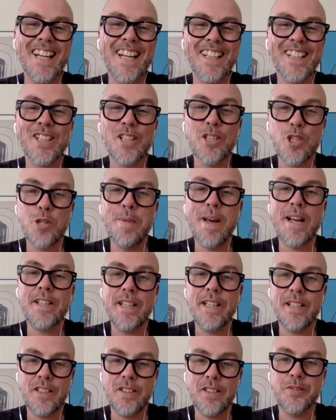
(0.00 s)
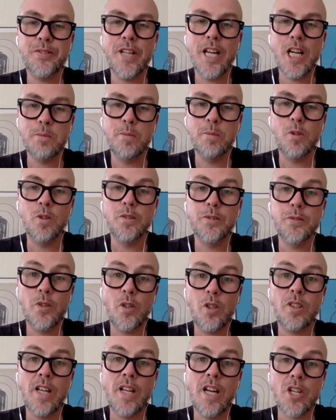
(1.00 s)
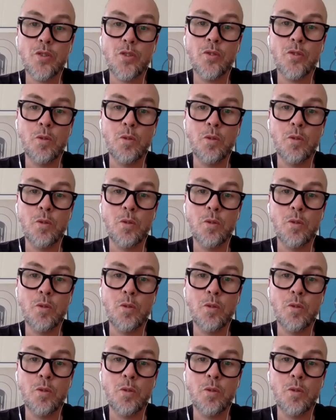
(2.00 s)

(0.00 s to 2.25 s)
to make that available for classroom